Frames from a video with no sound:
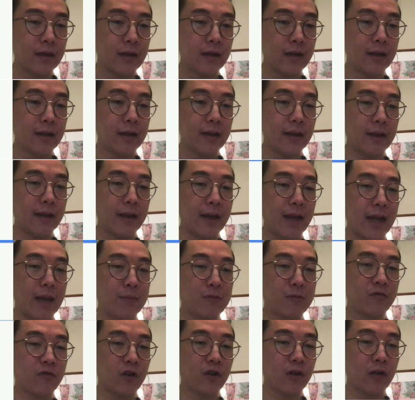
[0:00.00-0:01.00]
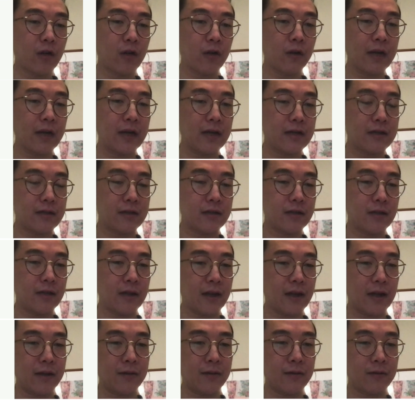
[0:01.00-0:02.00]
It aims for low latency and
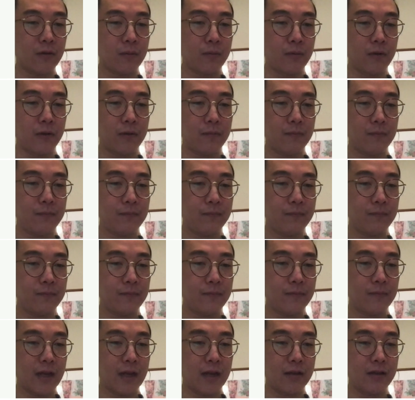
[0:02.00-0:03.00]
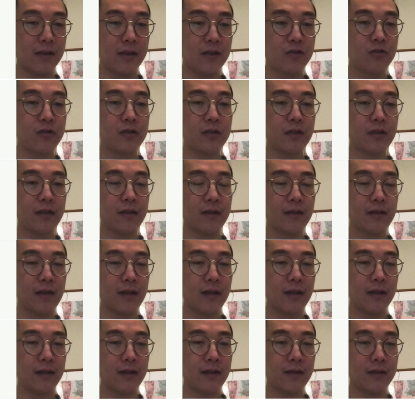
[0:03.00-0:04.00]
high throughput. Now, the interesting
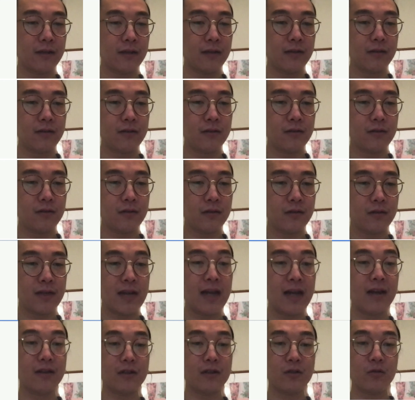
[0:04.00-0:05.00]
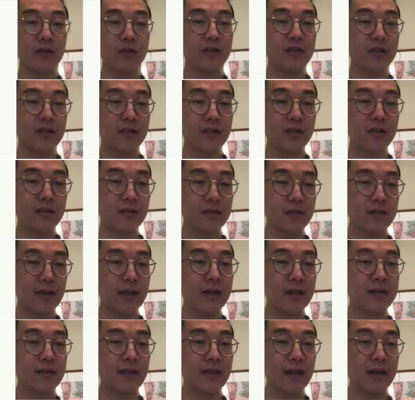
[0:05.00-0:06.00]
thing and the challenge with GC design
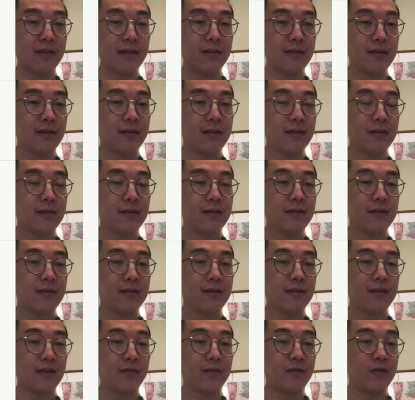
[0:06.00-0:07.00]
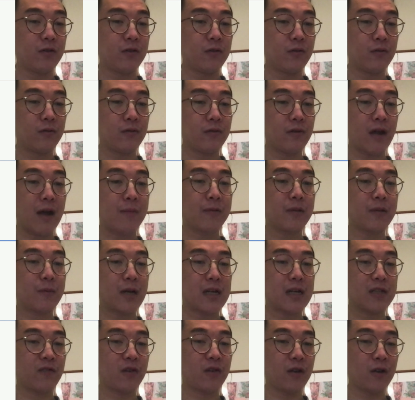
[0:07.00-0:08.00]
is that if you
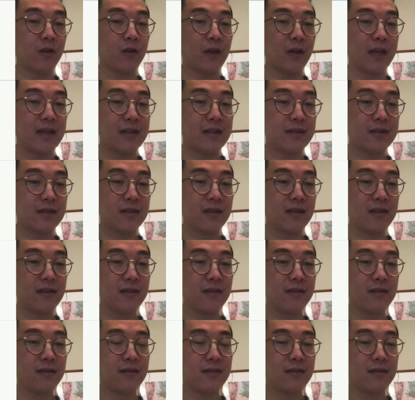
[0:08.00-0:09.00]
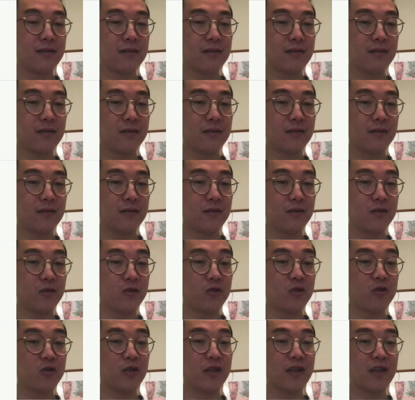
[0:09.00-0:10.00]
optimize for low latency, you
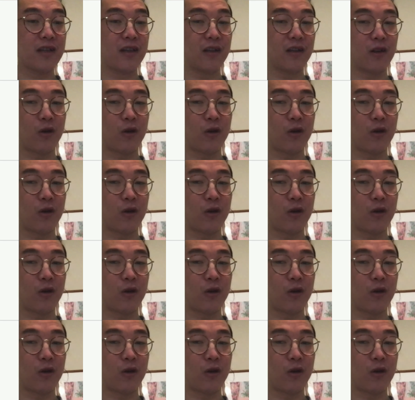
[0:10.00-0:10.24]
usually get lower